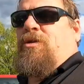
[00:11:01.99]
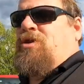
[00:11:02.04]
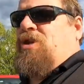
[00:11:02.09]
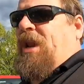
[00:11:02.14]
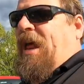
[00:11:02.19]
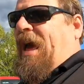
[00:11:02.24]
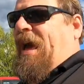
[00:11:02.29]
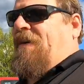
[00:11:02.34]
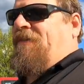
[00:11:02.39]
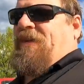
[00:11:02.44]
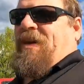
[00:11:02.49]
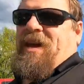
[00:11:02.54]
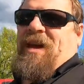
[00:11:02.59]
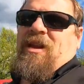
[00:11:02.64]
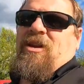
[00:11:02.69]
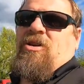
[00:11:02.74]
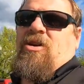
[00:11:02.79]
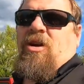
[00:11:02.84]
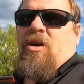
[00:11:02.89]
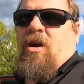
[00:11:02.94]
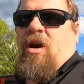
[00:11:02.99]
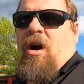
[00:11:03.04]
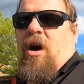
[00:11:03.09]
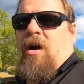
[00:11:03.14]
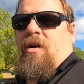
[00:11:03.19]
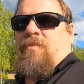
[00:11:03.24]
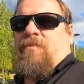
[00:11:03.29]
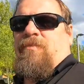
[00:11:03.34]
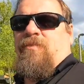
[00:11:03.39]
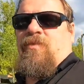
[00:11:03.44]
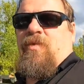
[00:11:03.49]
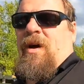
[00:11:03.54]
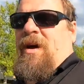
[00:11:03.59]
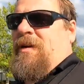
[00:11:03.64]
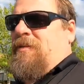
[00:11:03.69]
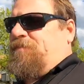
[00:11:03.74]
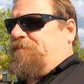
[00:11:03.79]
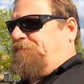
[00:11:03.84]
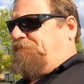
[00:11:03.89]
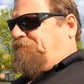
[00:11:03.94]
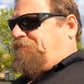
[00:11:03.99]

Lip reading: you should have in your car, right?